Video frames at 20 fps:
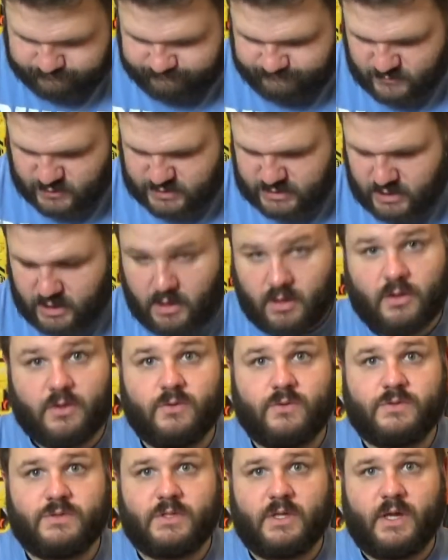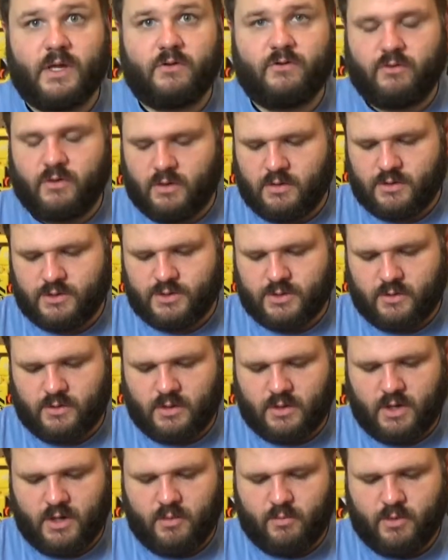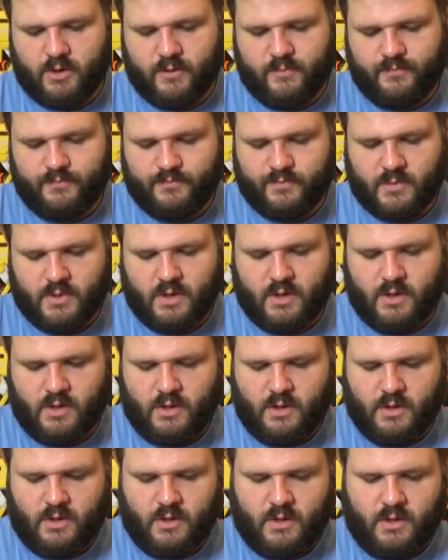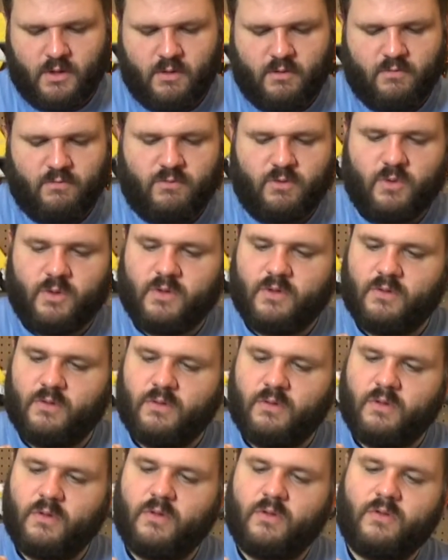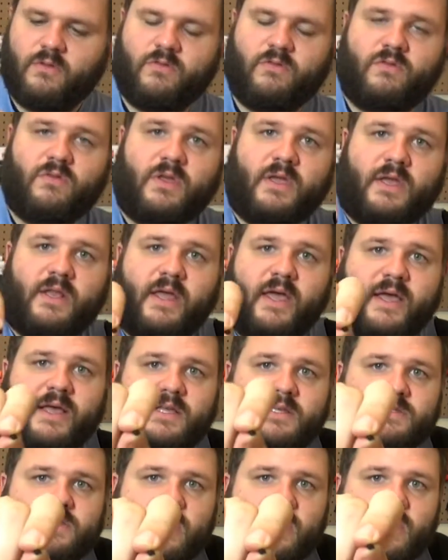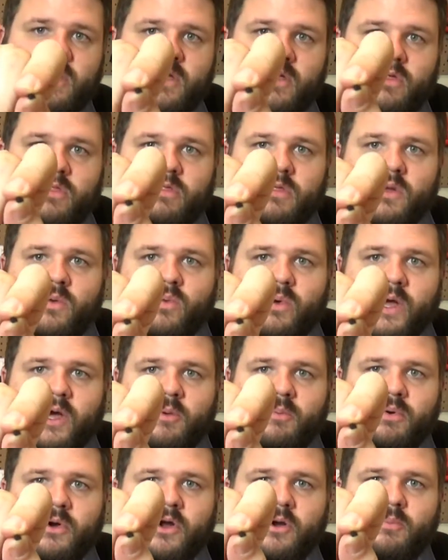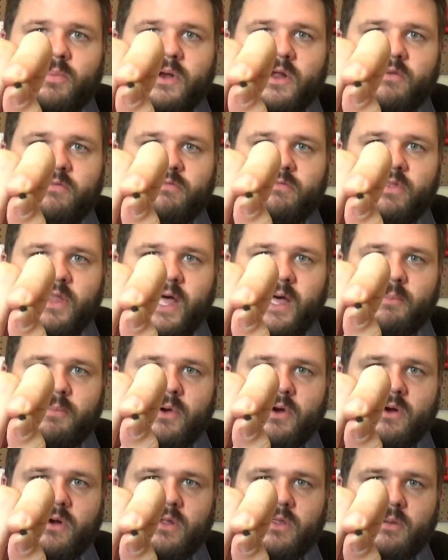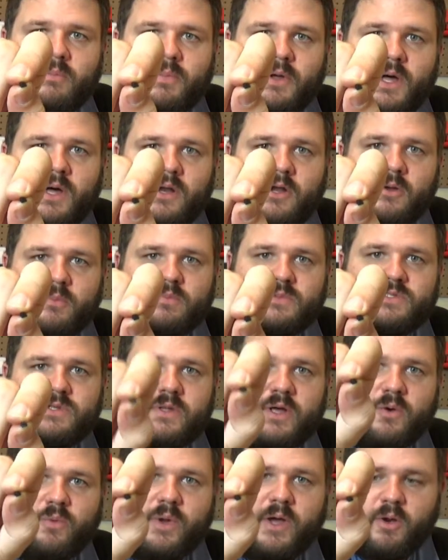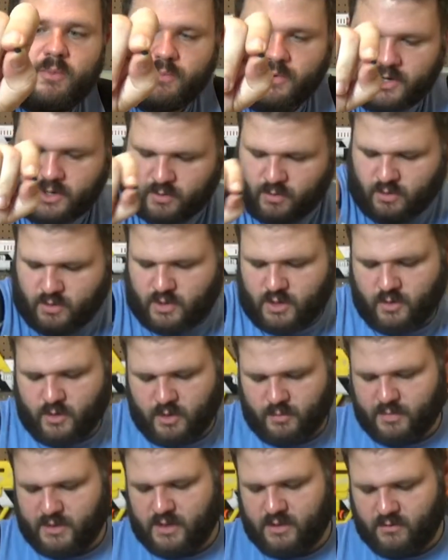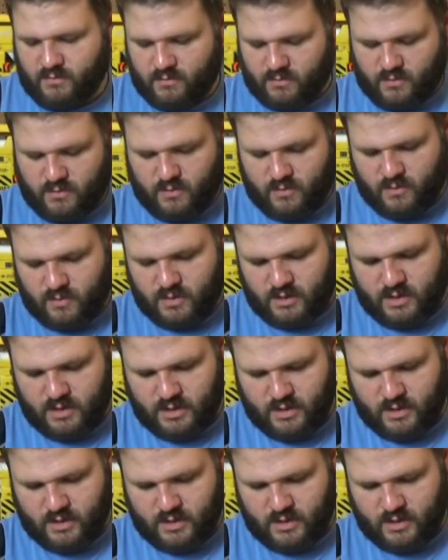let's not lose that trying to show the camera. If you can see, it has the round part but a flat part on the bottom, so that round part will go up into